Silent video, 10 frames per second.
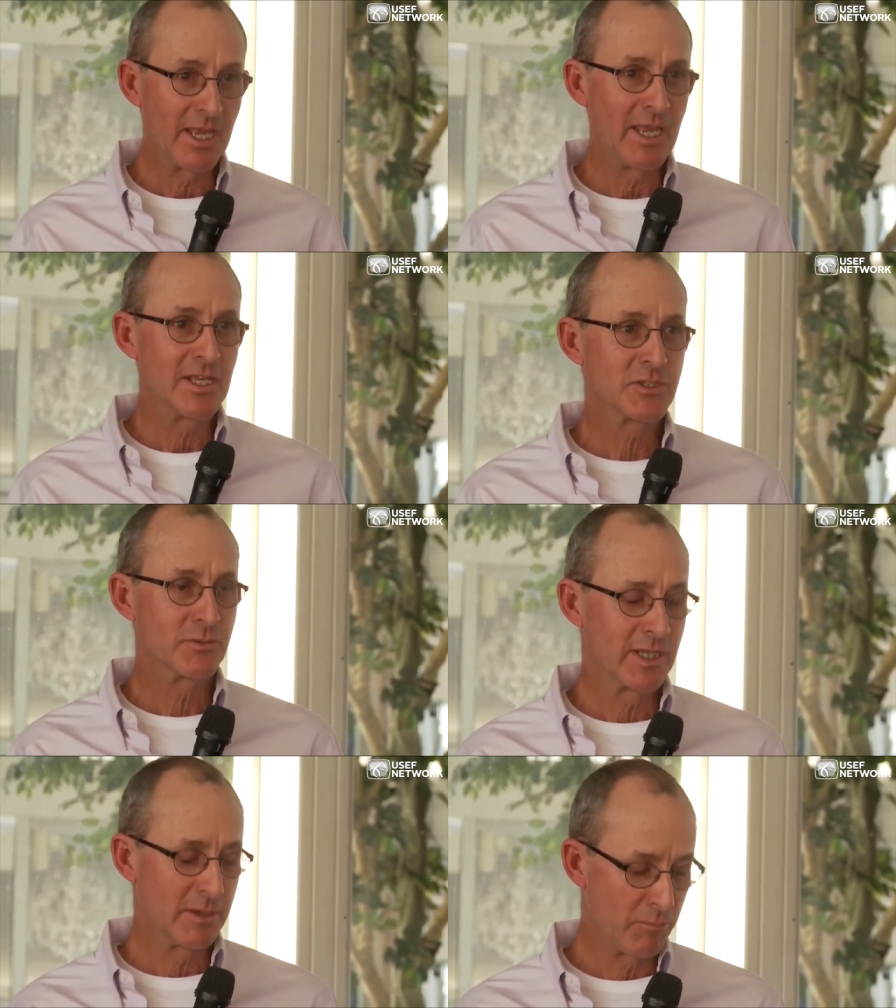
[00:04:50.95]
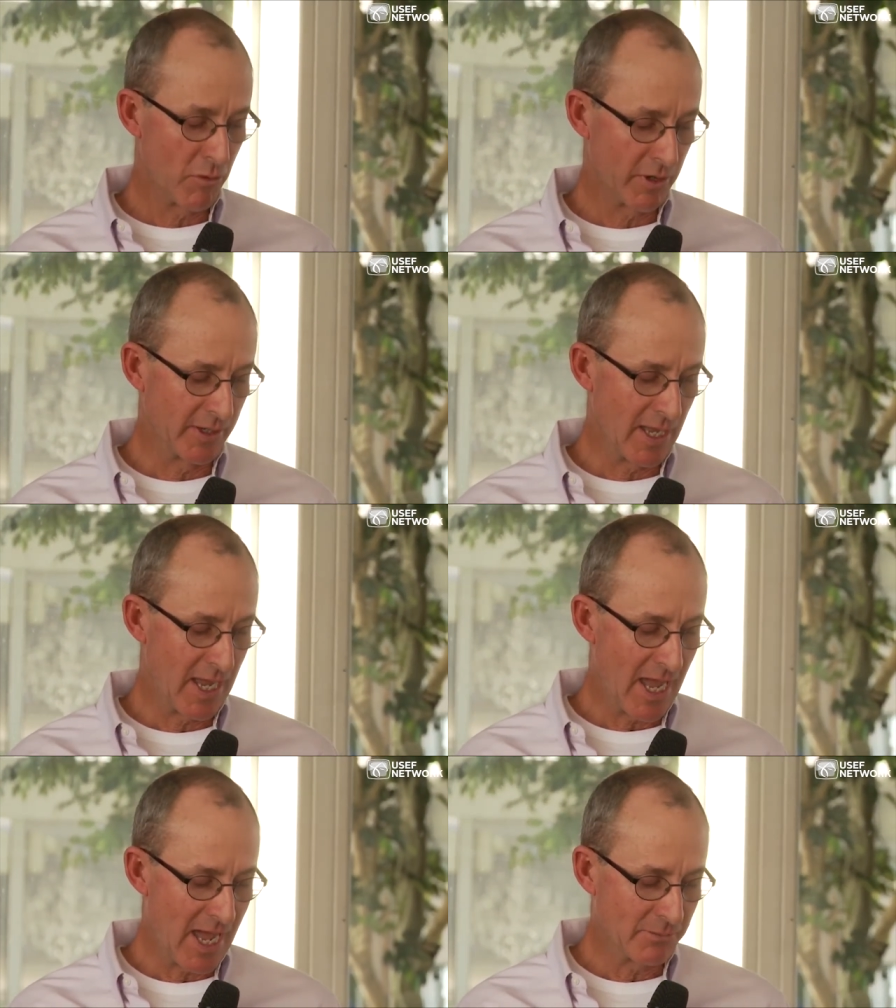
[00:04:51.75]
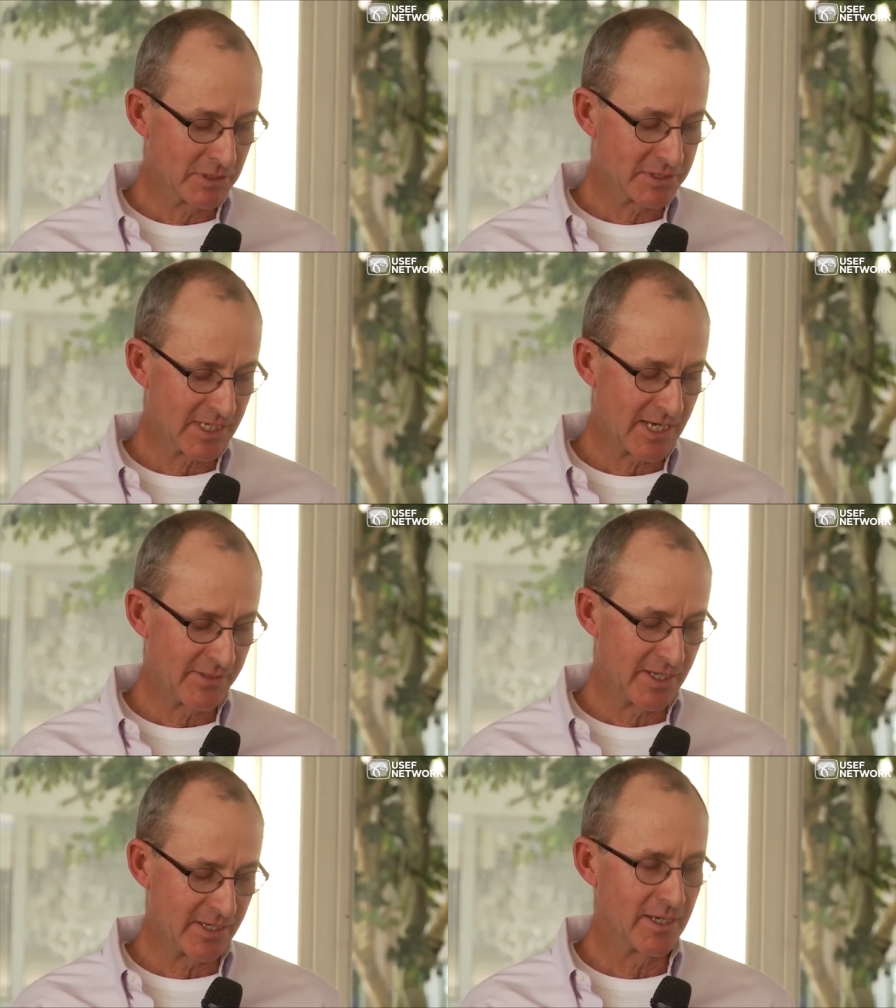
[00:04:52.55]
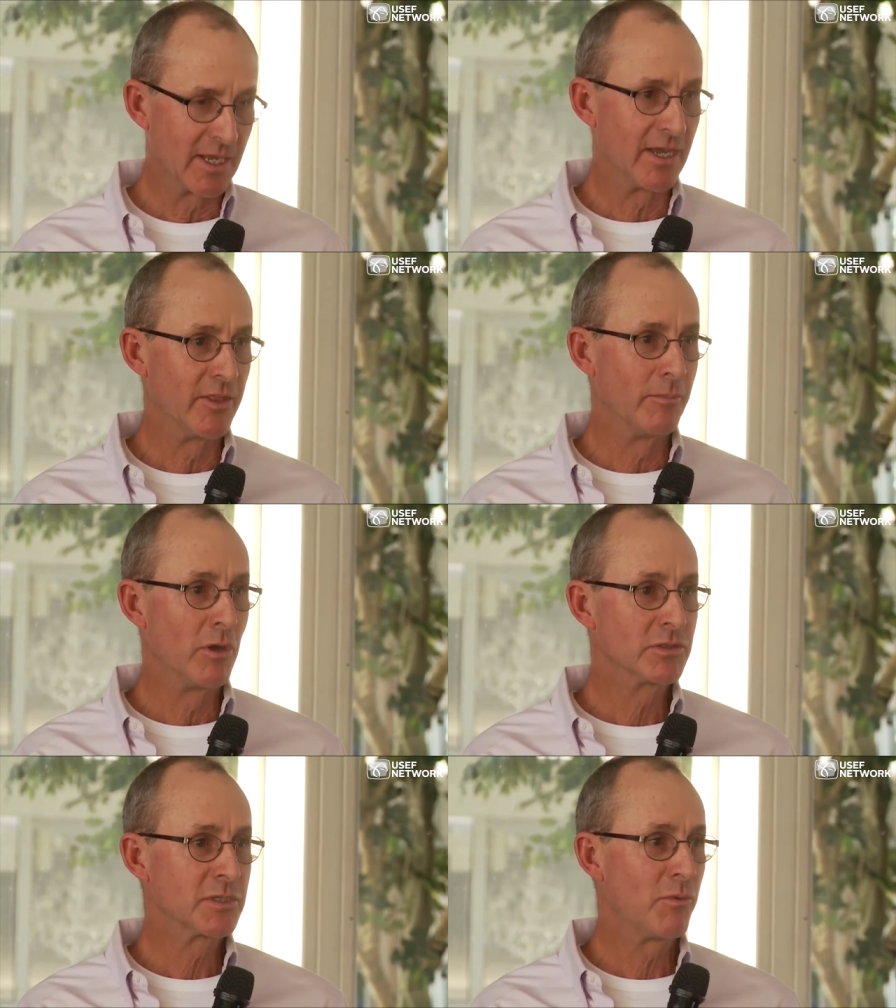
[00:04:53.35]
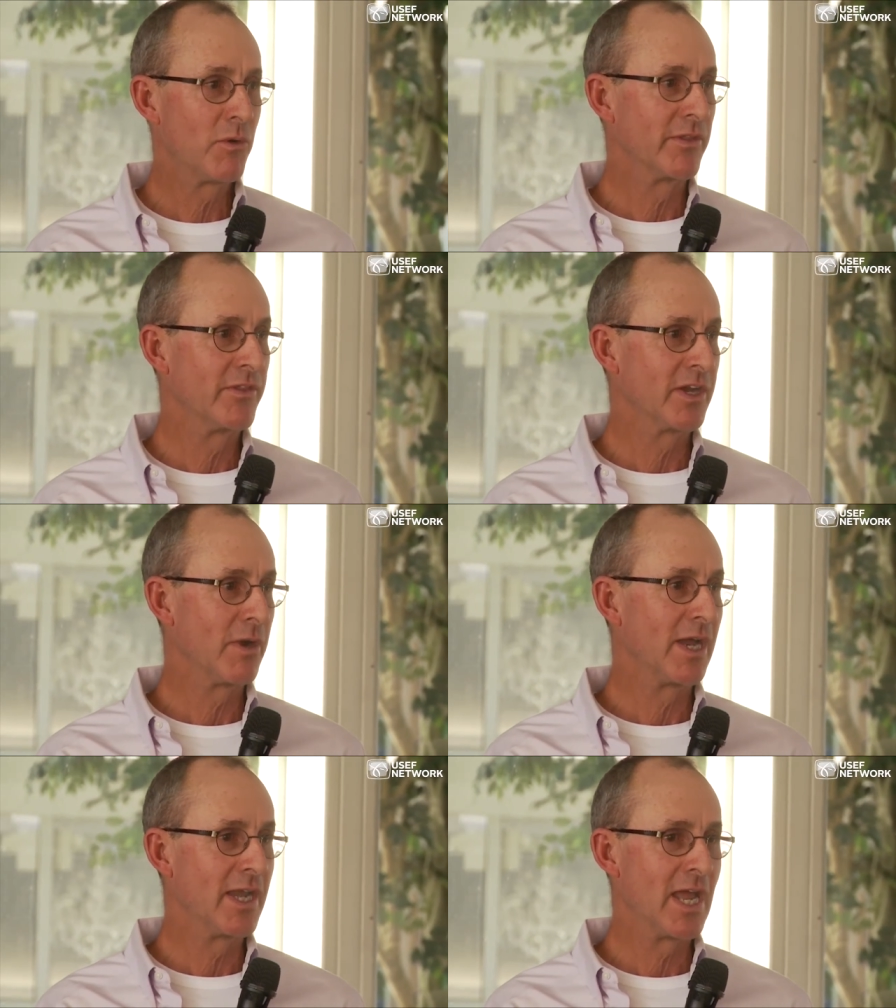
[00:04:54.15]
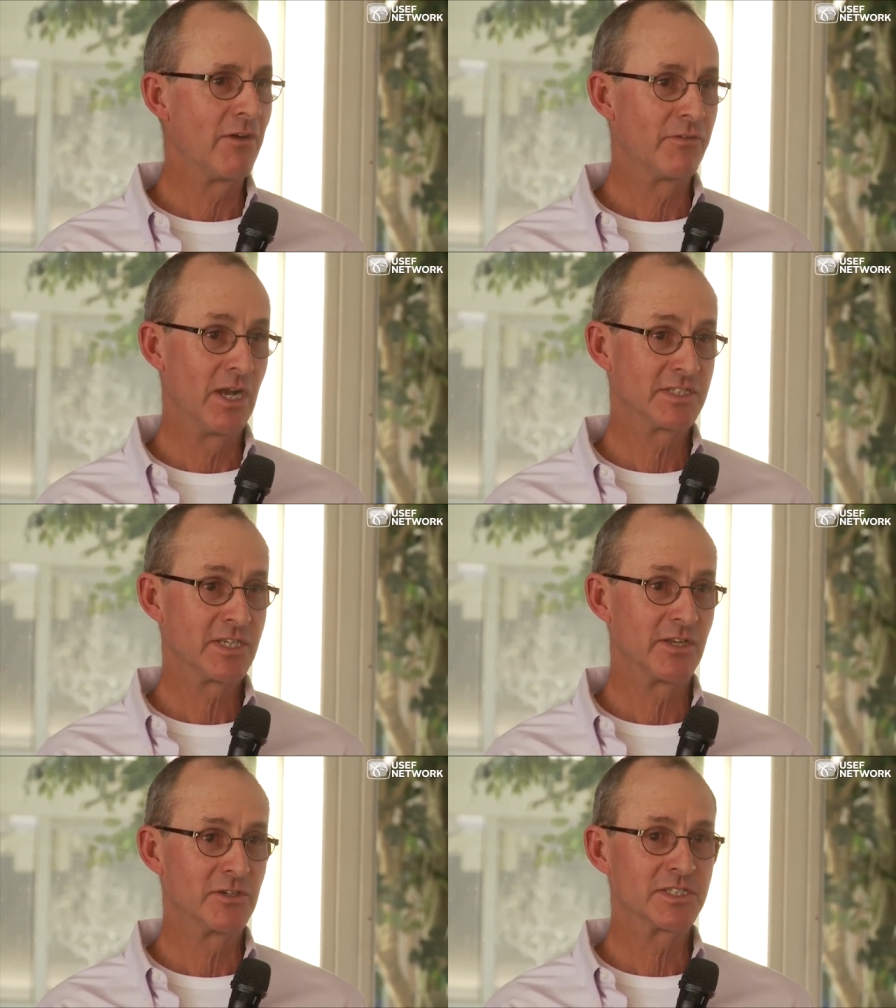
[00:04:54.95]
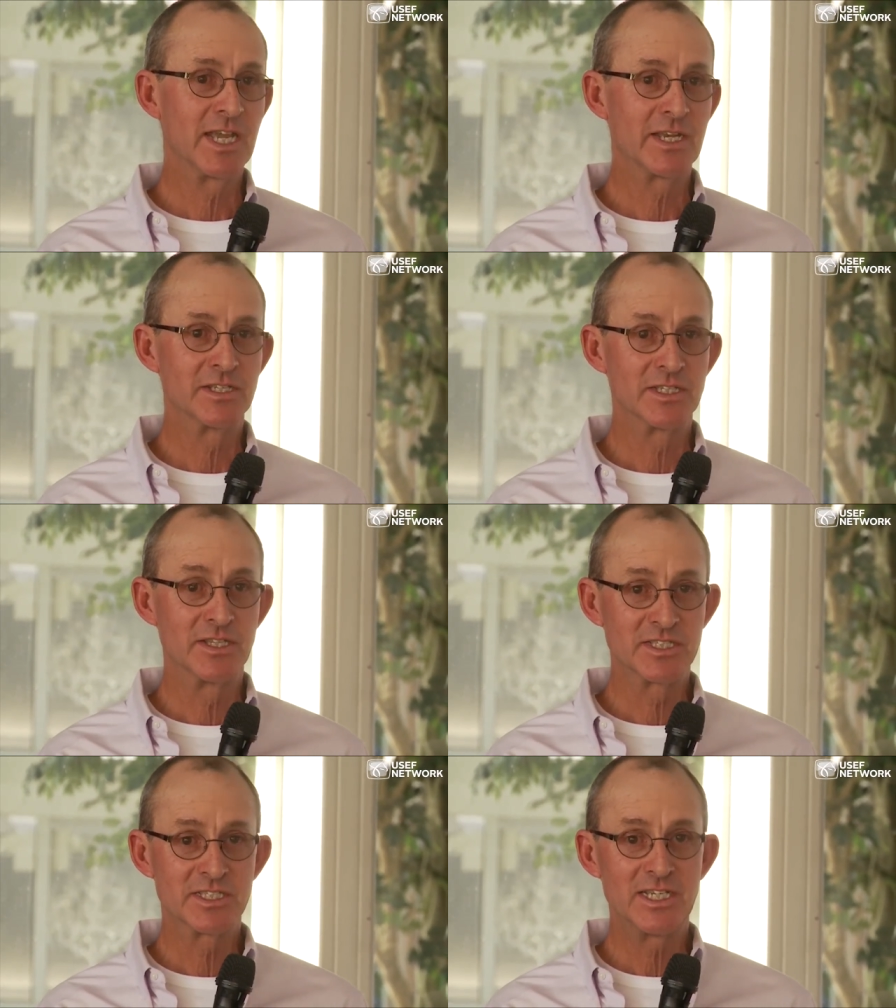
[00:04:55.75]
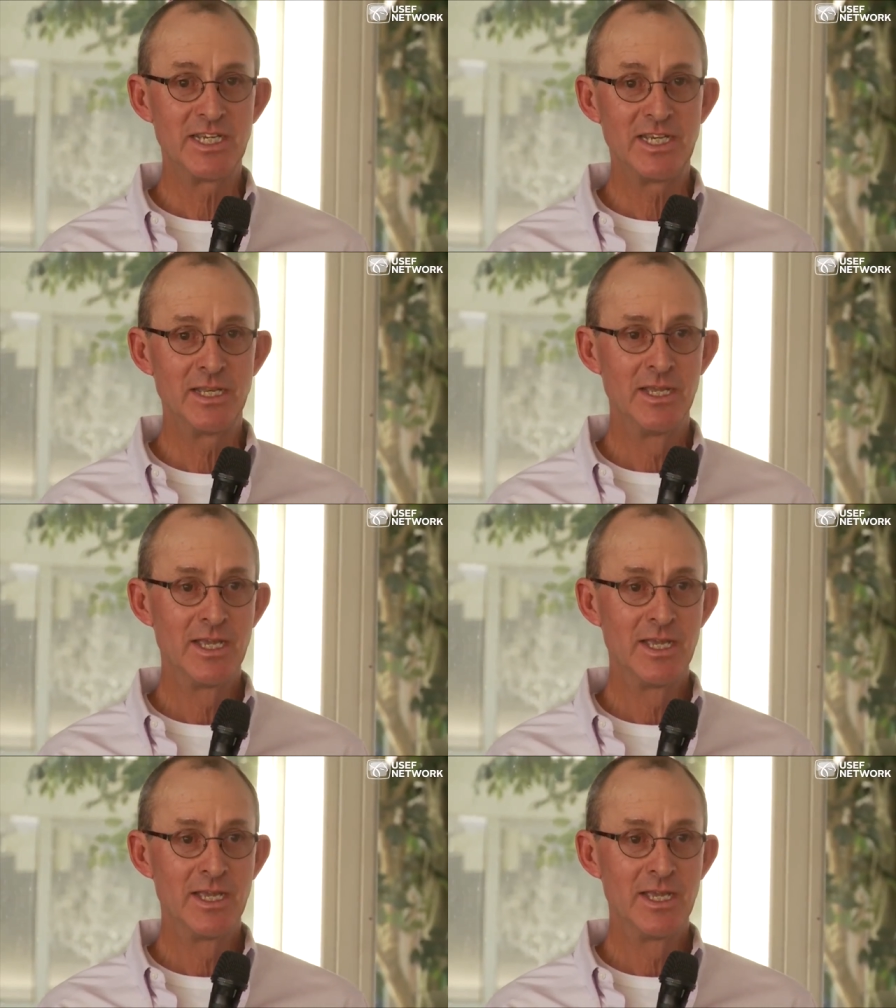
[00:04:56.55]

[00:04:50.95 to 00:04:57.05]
it's really important. I would say that uh, the most important thing right now for us to understand is that the scene